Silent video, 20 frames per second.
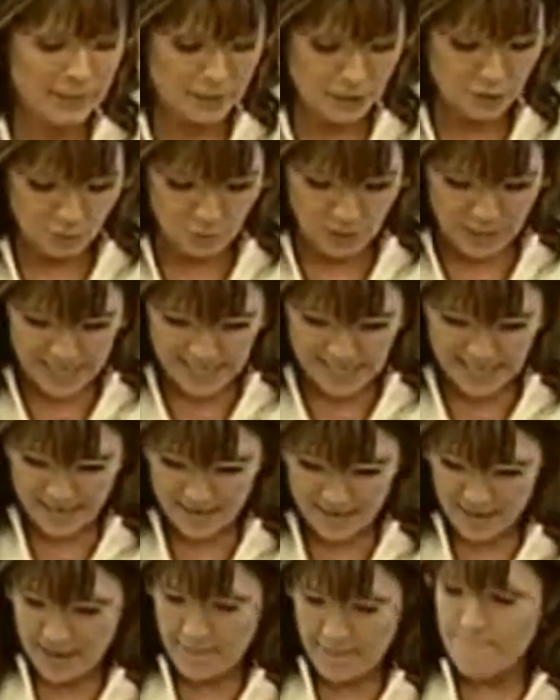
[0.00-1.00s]

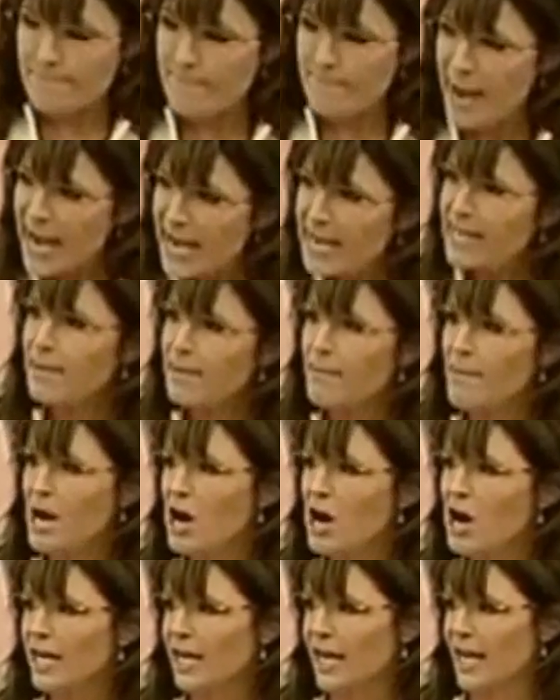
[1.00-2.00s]
between made in
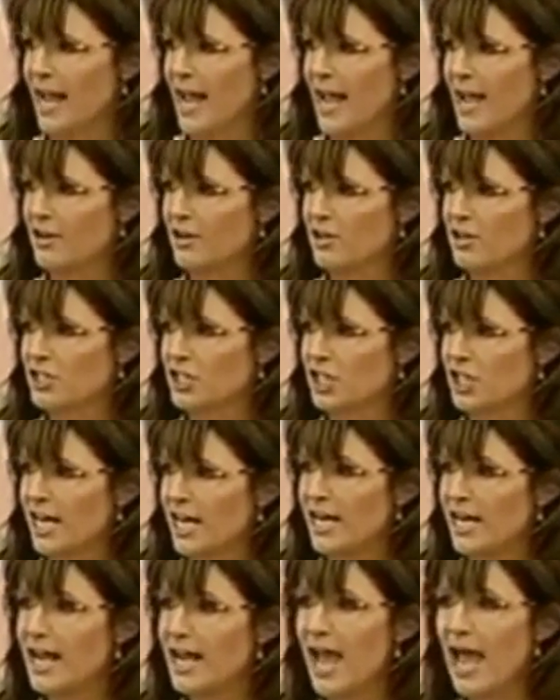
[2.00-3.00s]
America
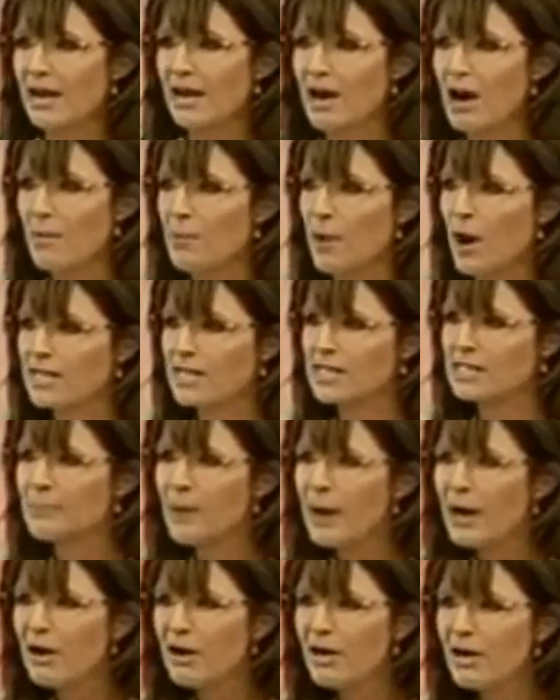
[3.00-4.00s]
energy and our
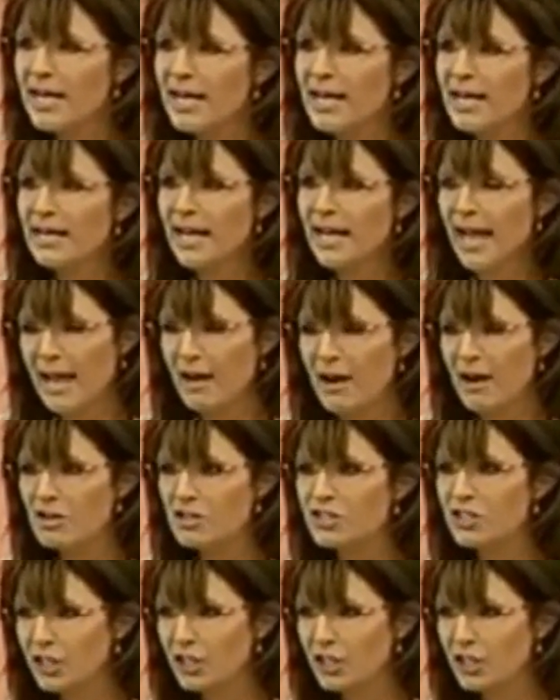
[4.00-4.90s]
prosperity and our